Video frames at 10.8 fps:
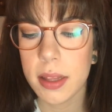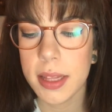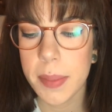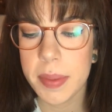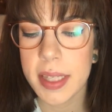
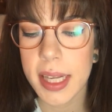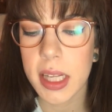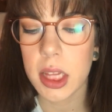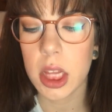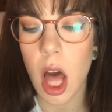
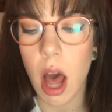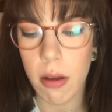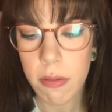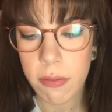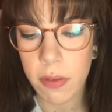Lipstick
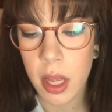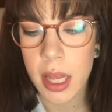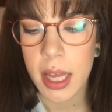Love.